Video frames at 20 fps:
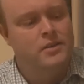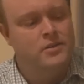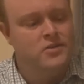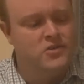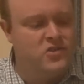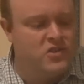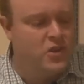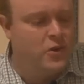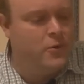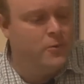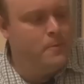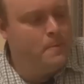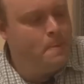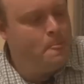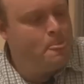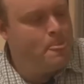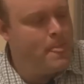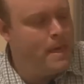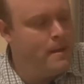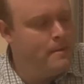So,
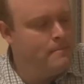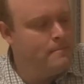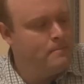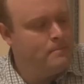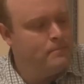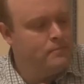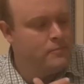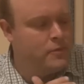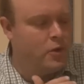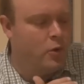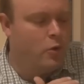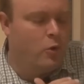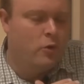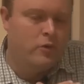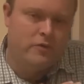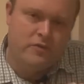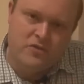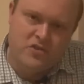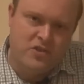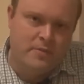
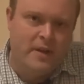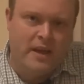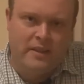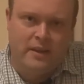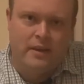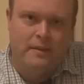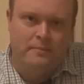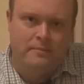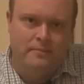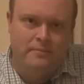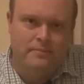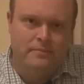some other